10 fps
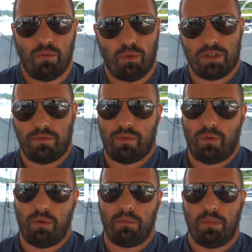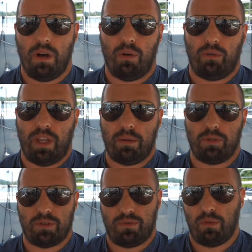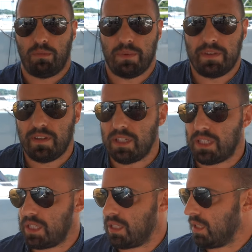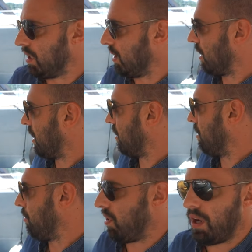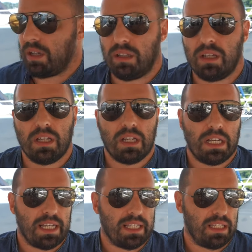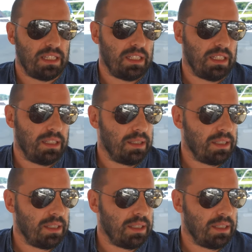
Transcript: was from our neighbors from this uh, catamaran, uh,